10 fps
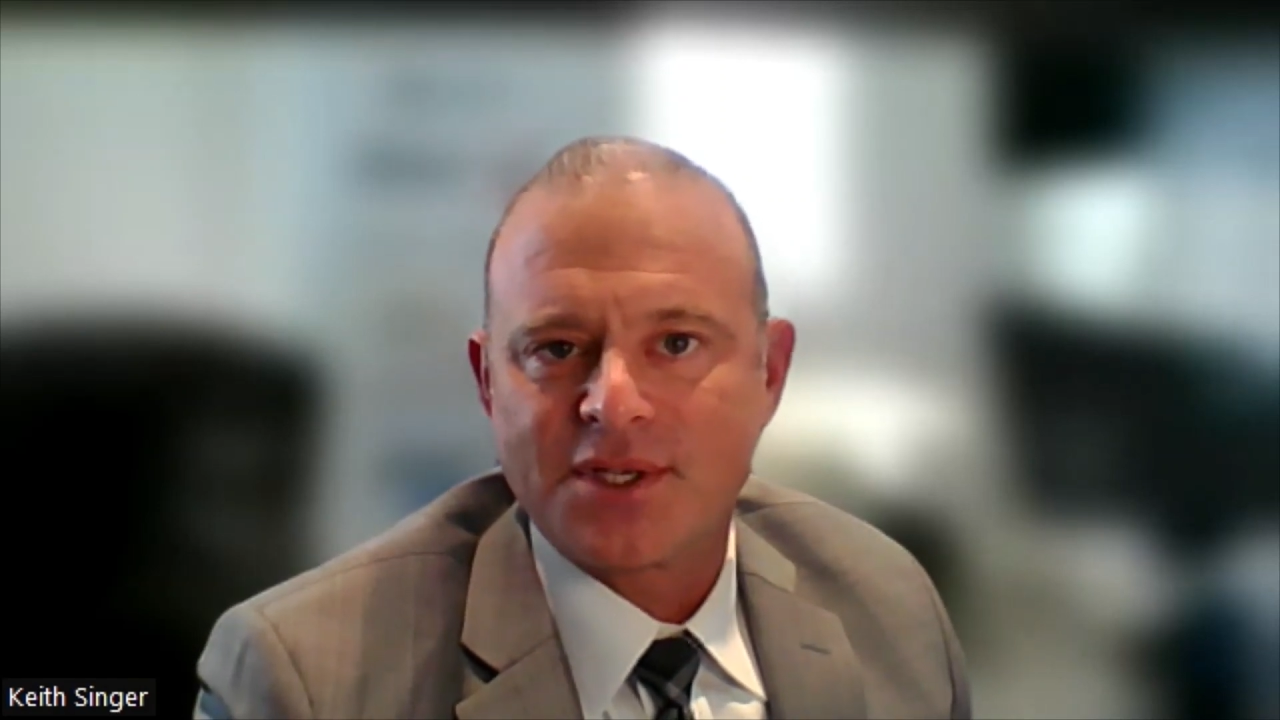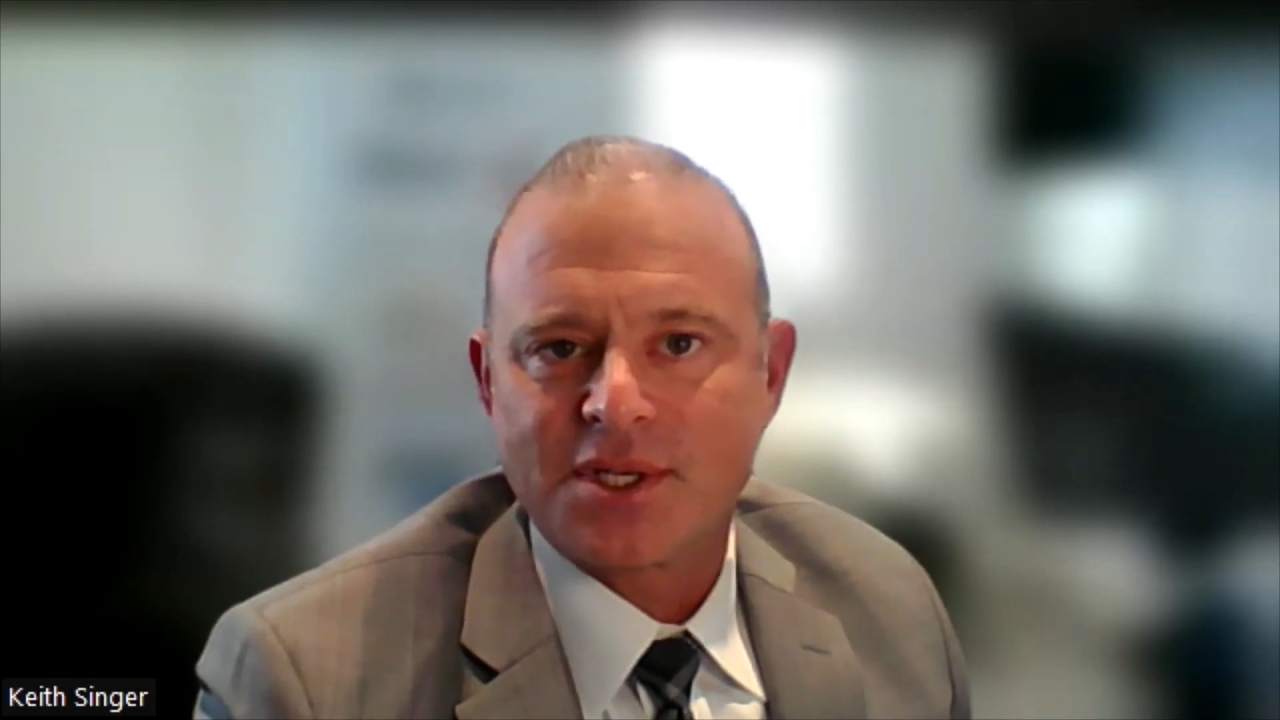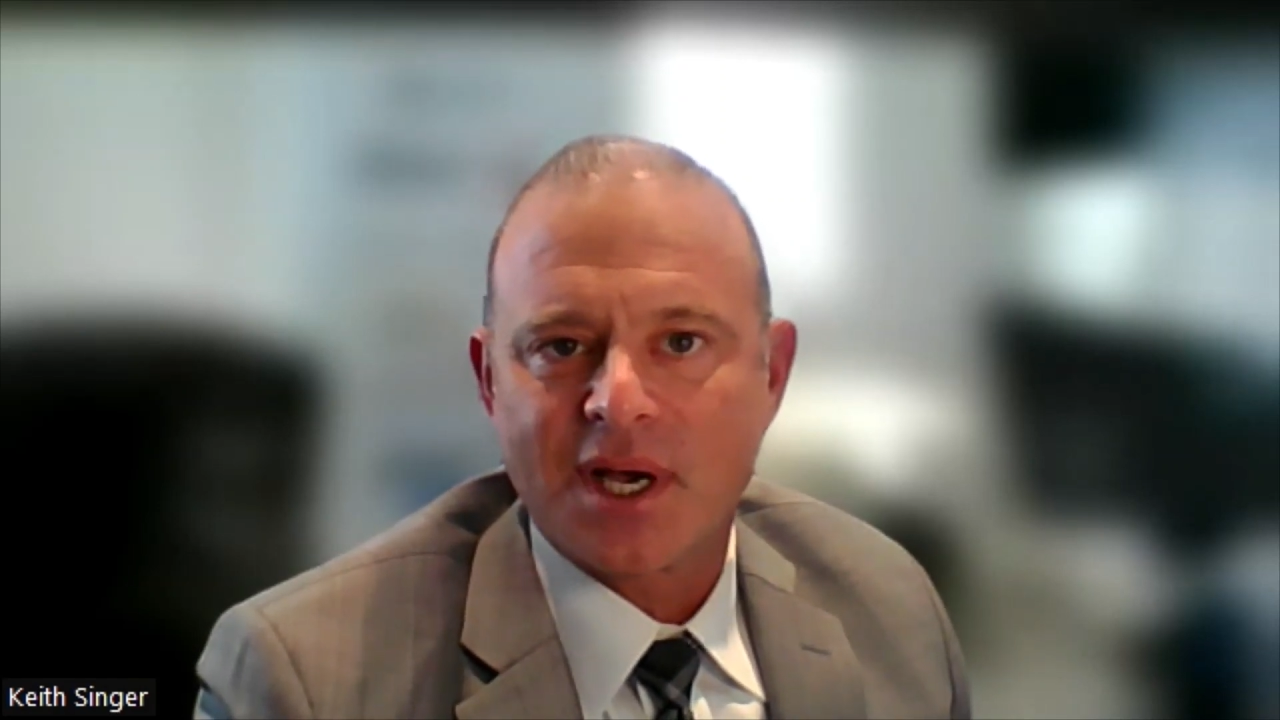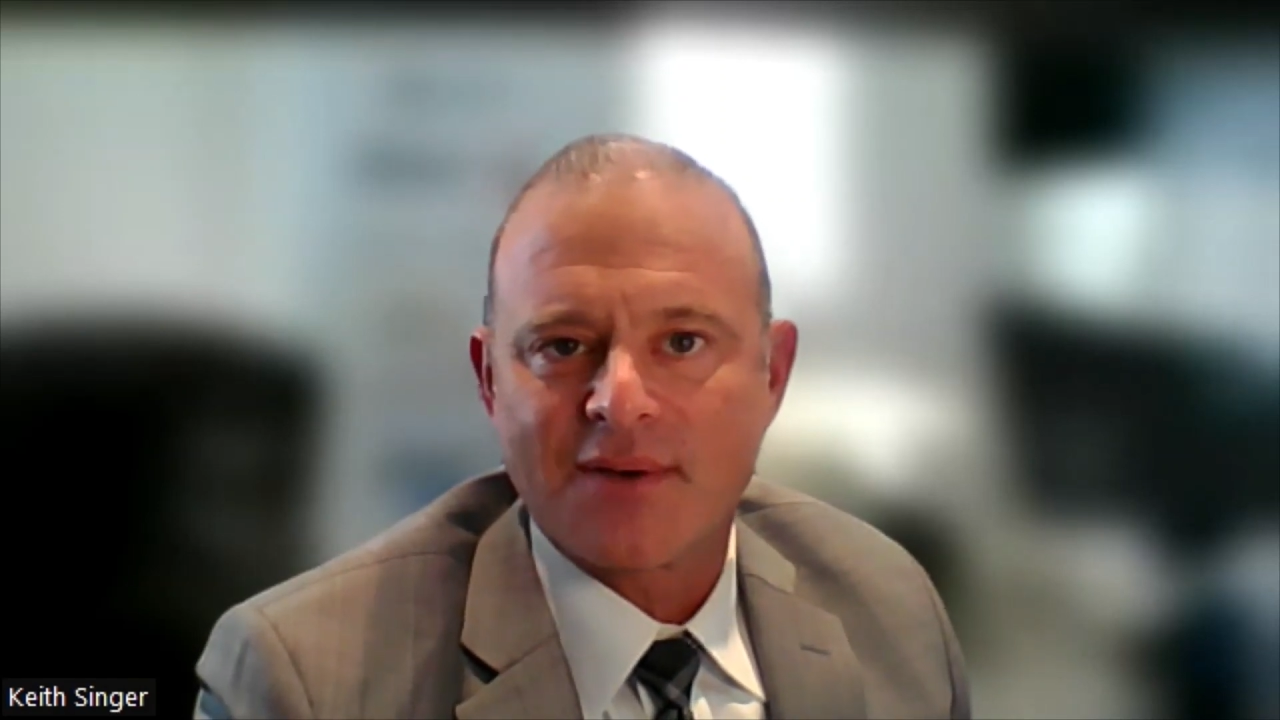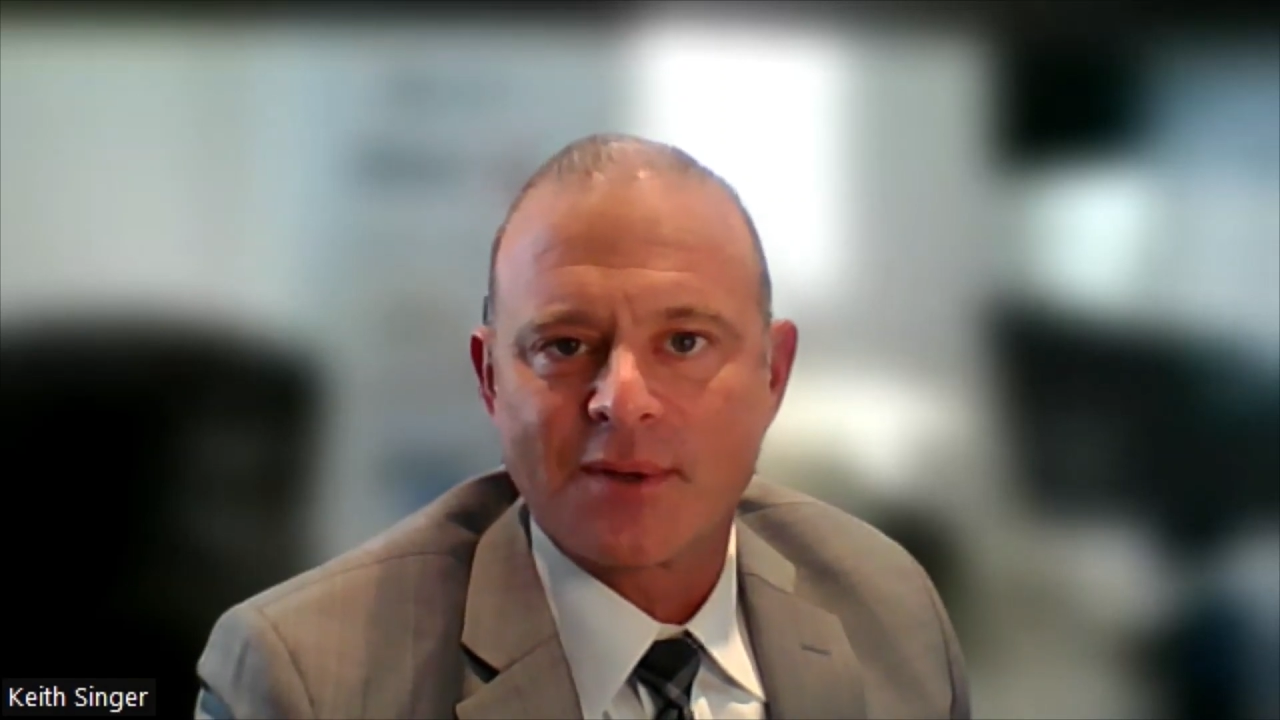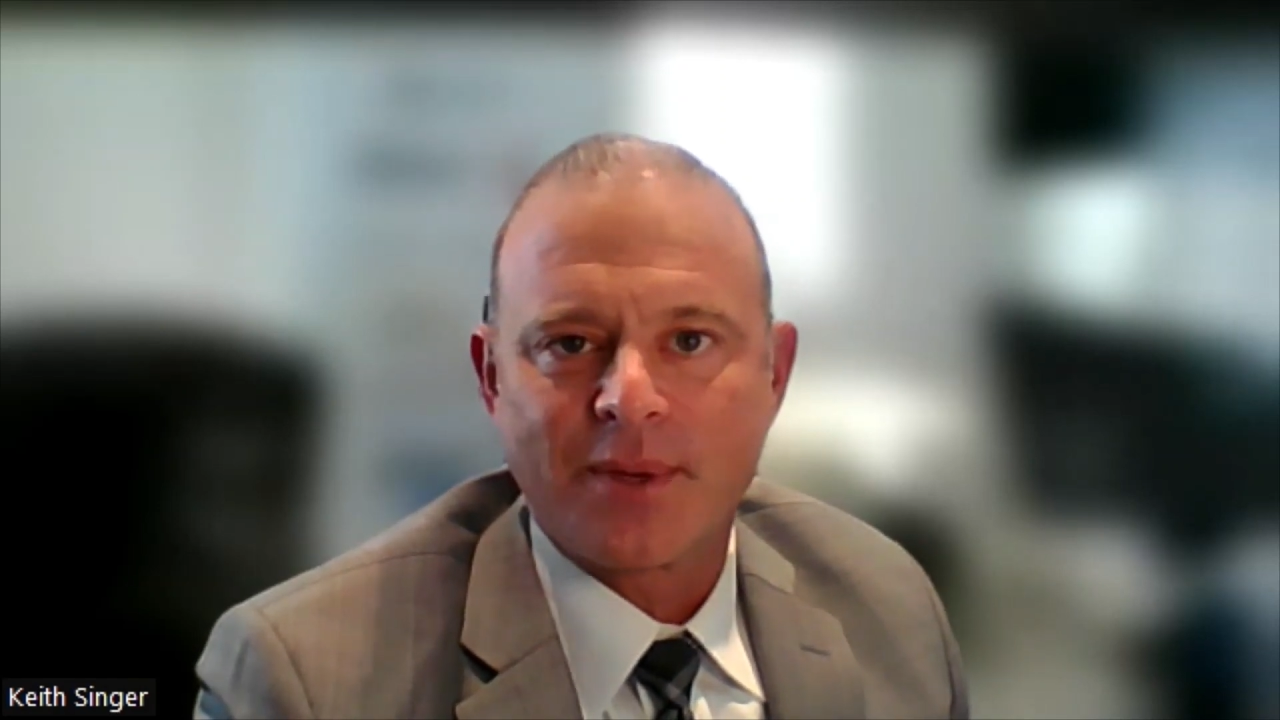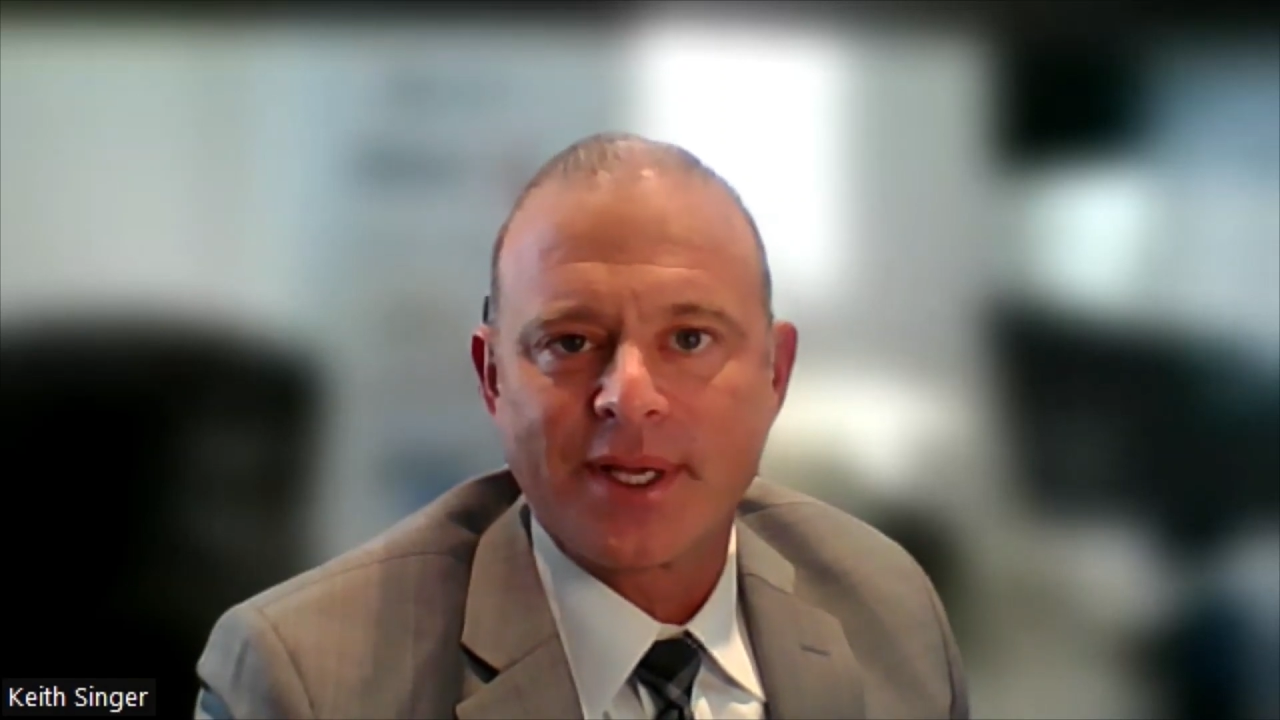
is covered,